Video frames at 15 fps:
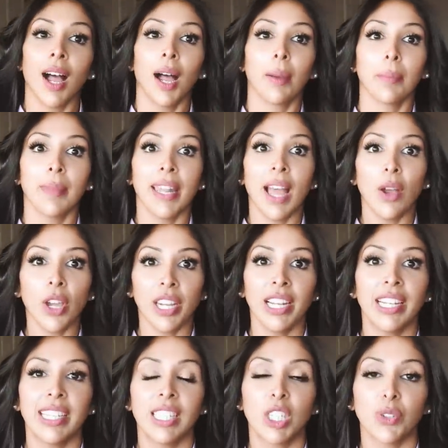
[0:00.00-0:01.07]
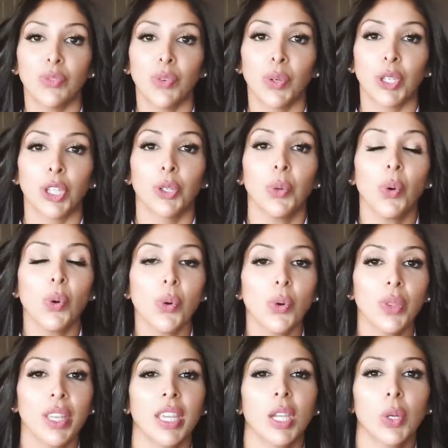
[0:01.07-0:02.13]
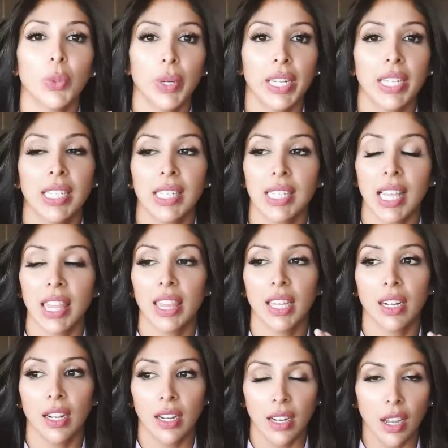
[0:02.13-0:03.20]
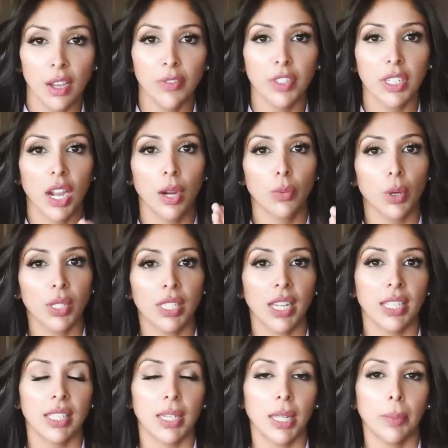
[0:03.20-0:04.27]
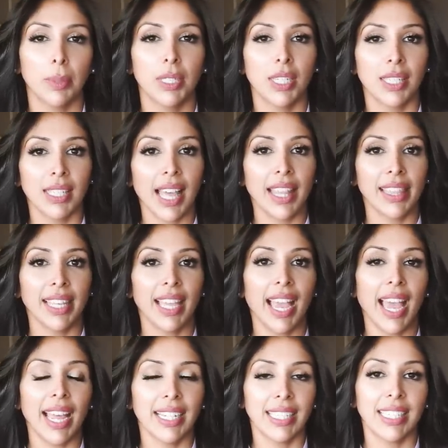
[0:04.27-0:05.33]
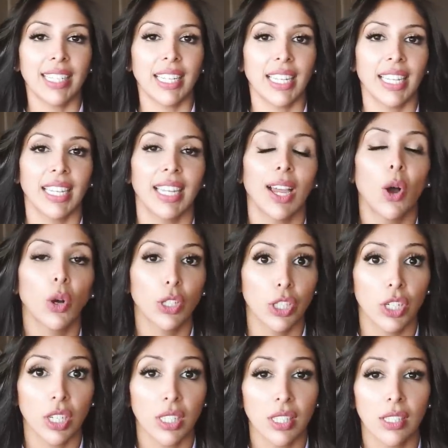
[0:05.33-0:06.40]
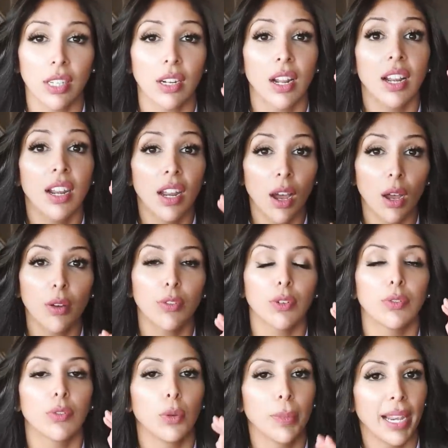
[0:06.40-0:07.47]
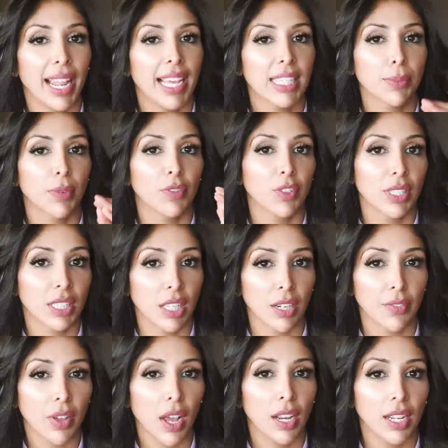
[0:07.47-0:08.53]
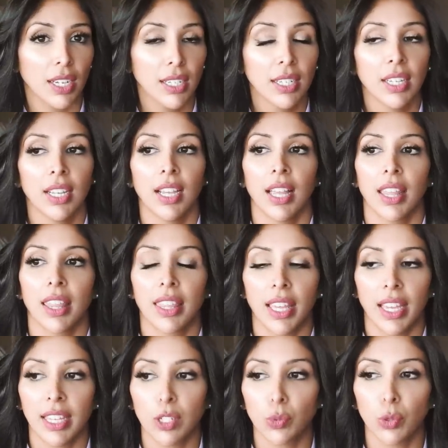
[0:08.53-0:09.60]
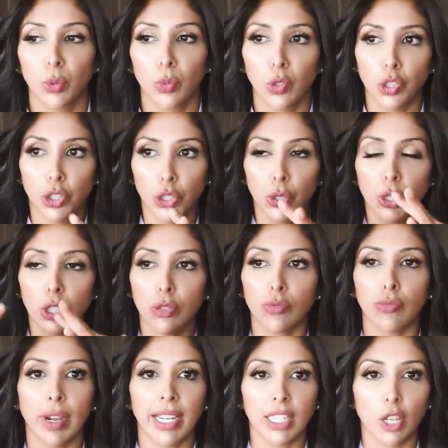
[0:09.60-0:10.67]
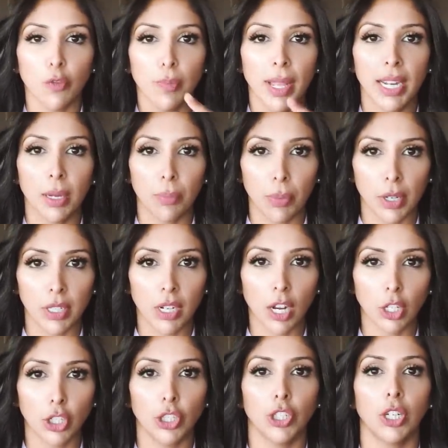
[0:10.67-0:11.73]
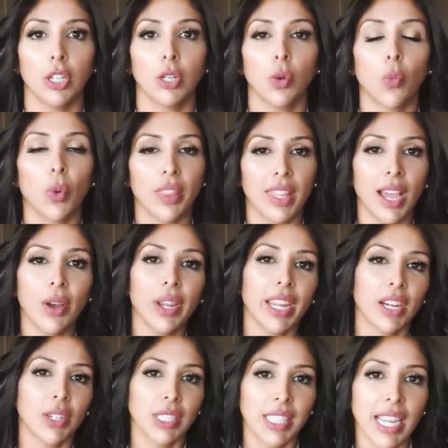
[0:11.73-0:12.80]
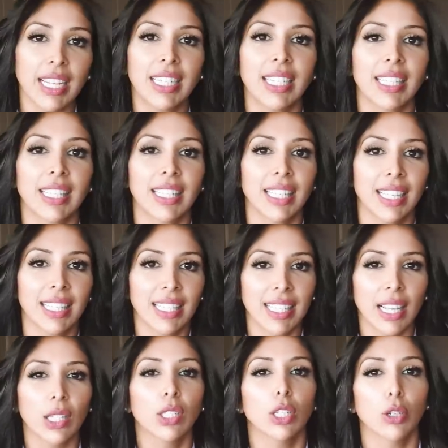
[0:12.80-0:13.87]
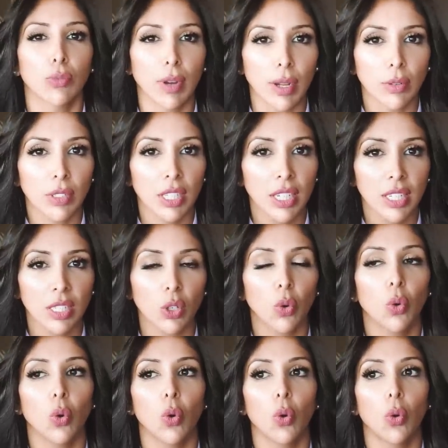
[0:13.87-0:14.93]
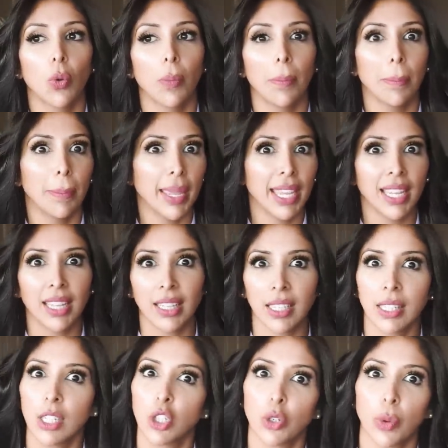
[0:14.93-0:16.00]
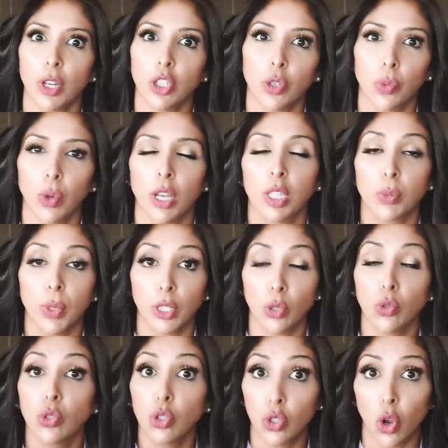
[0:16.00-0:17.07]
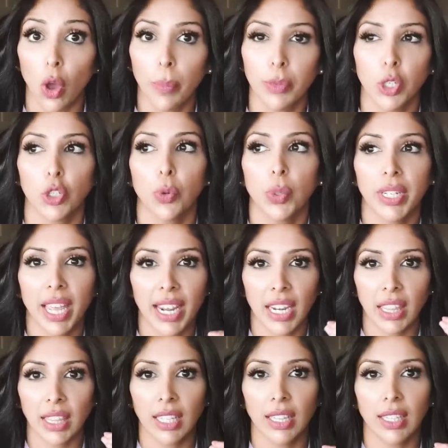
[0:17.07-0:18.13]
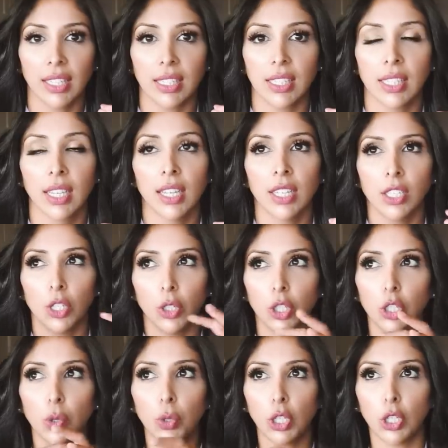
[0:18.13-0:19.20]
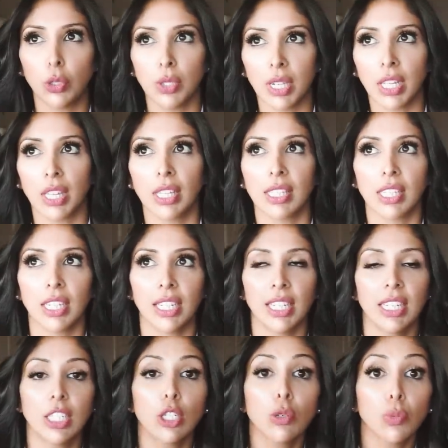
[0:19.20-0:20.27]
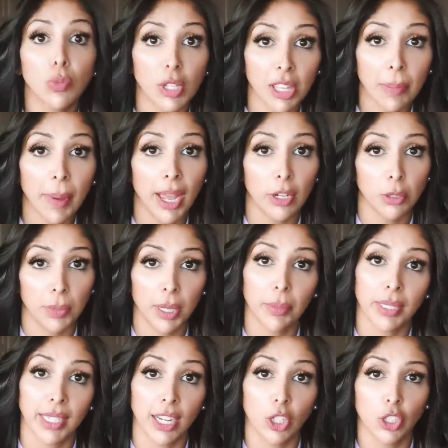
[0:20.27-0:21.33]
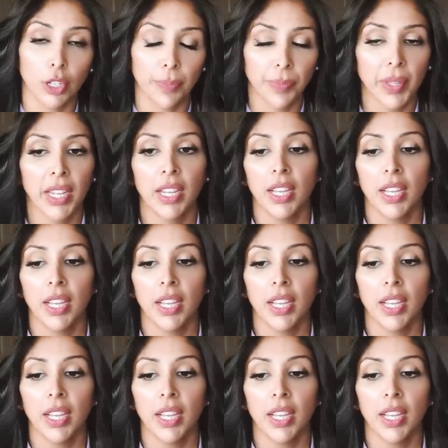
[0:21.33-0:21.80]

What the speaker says: I'm now going to list for you all the ingredients that I love, the tyrosinase inhibitors and the antioxidants that I love for melasma, for skin of color, that will reduce the rate of melanin production without irritating the skin cells around it or making the situation worse when you stop. So you don't want to get anything that's, you don't want to use anything that's going to lead to rebound pigmentation.